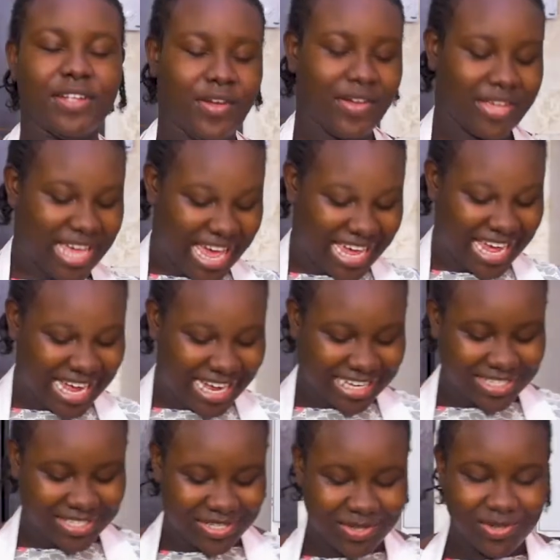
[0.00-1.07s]
okay
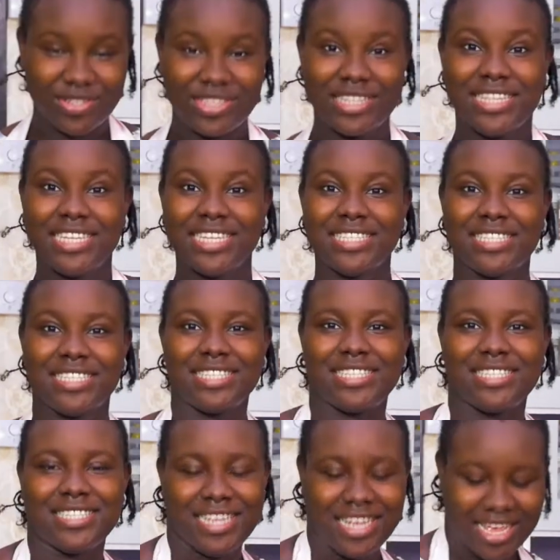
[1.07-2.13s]
guys, so
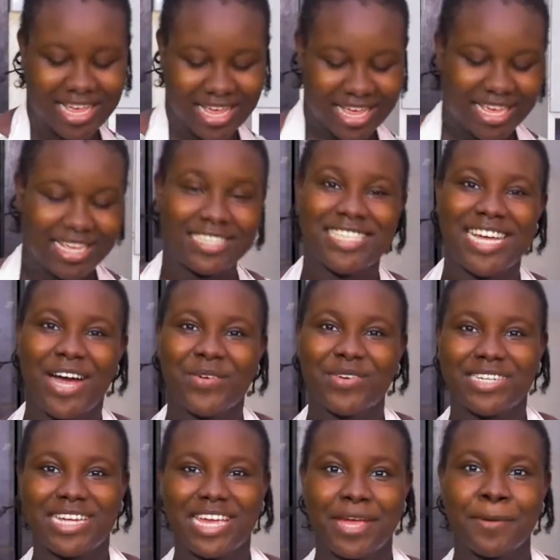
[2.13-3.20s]
this is how
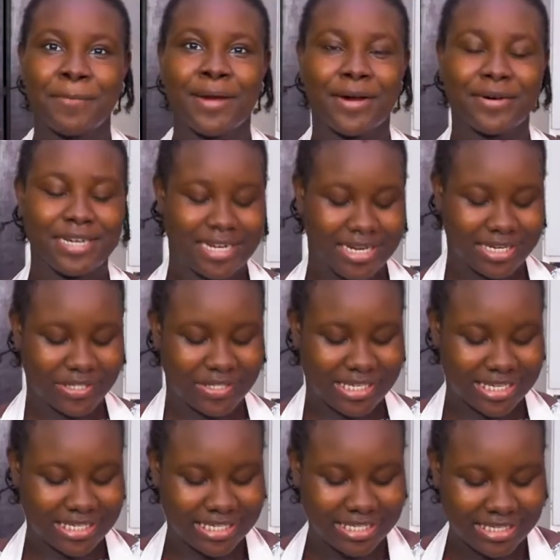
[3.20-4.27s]
it came out, and as you
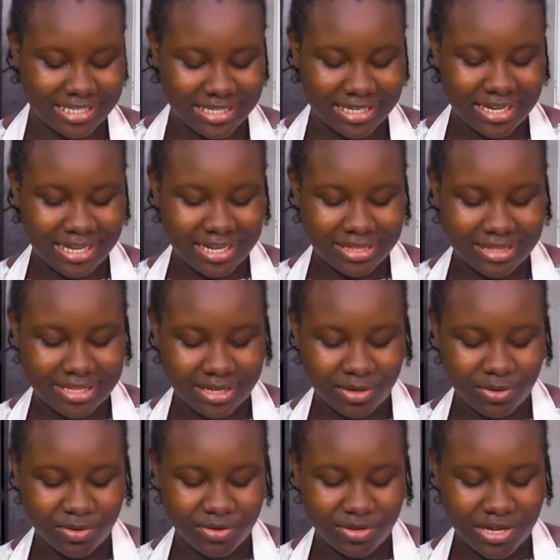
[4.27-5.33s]
can see they
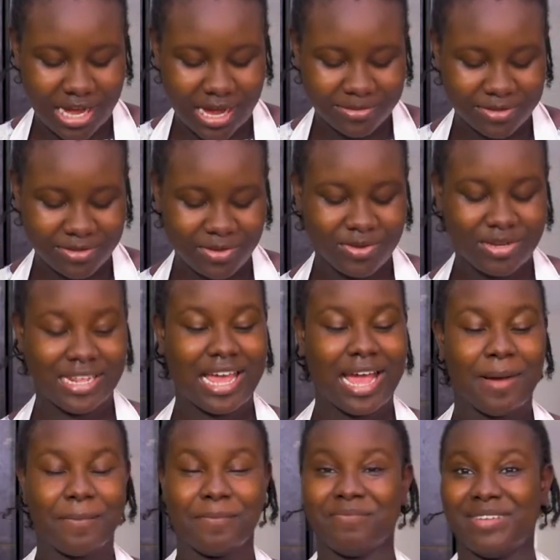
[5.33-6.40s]
look absolutely
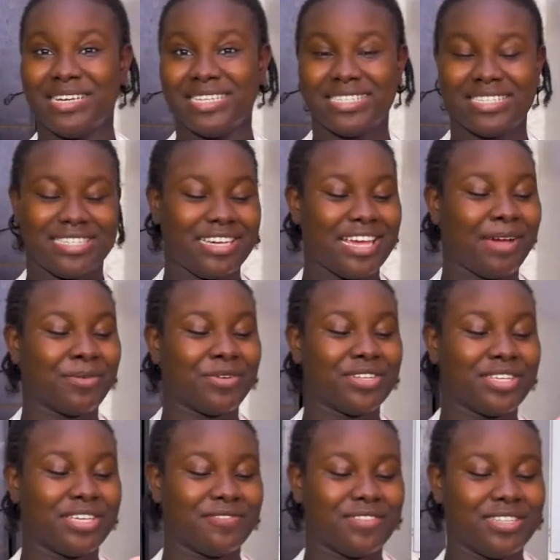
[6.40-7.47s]
amazing. I'm going to
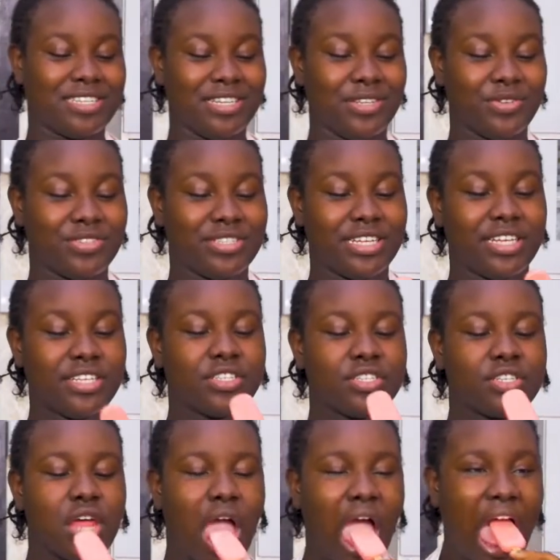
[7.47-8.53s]
give this a little taste.